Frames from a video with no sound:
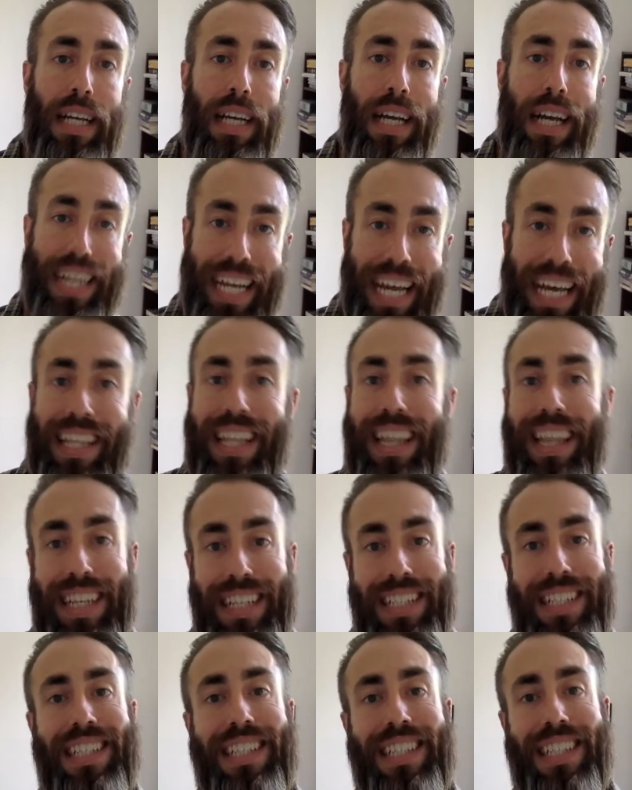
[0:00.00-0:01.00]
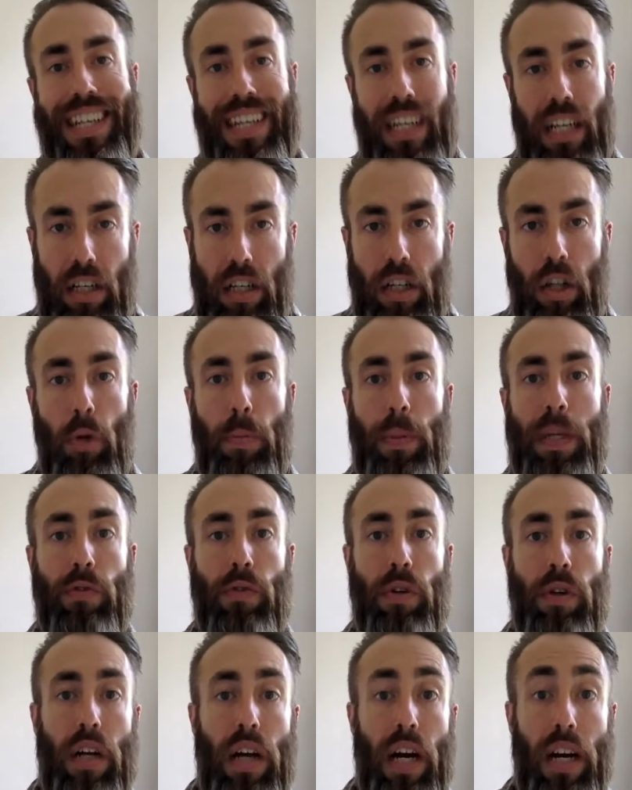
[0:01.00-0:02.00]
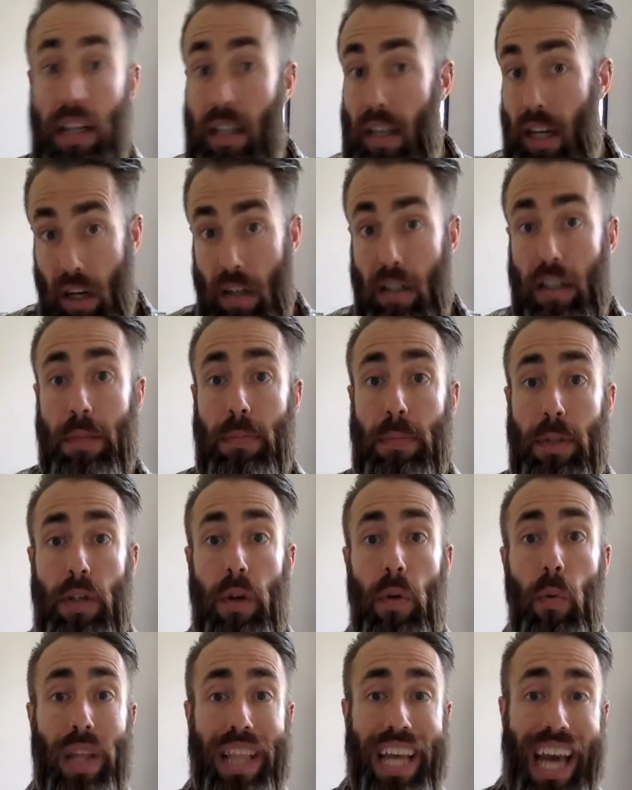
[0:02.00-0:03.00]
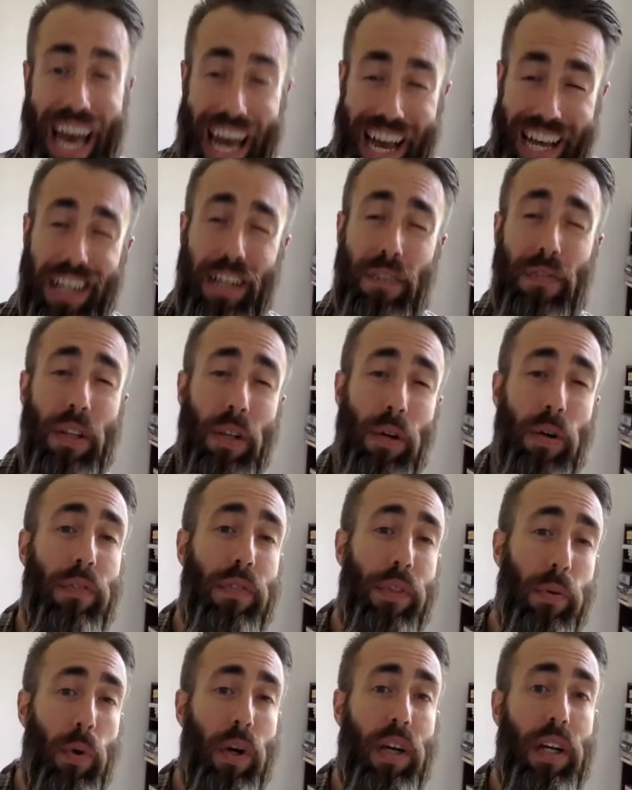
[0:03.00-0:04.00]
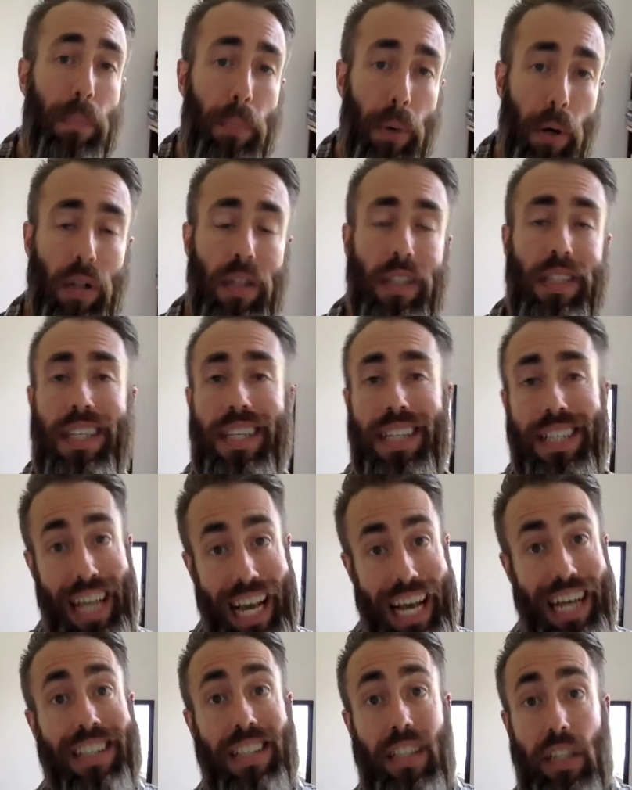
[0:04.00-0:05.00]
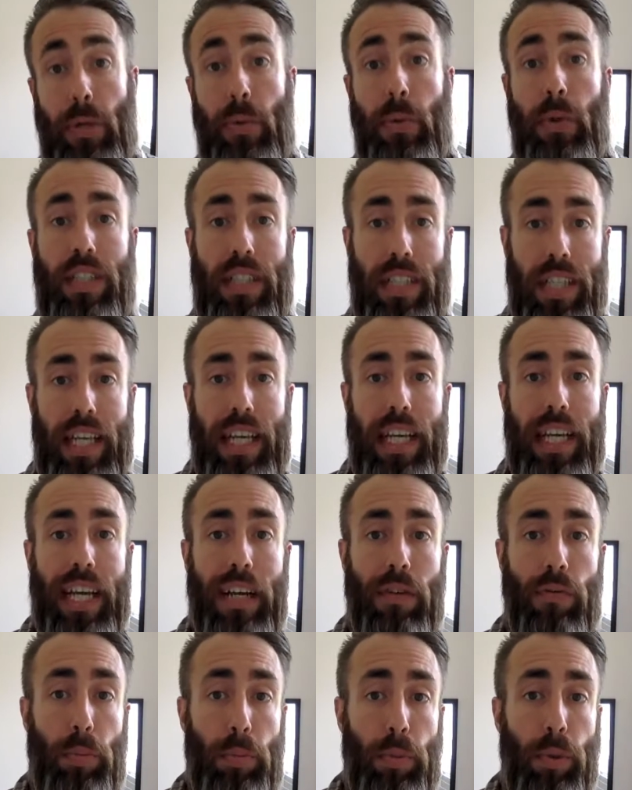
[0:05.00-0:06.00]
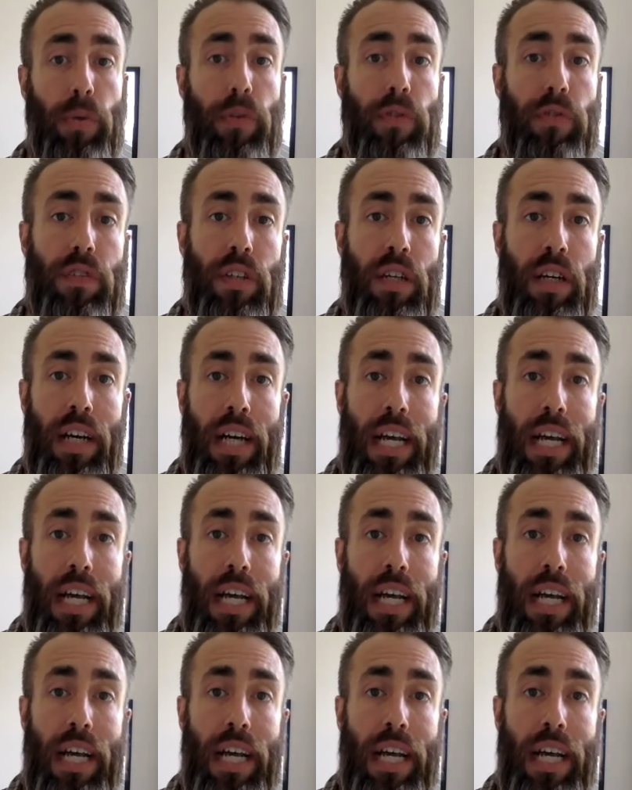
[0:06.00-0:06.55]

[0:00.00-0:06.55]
Again, this is the gun lobby argument with a heck of a lot of the wider politics and nuanced thinking removed.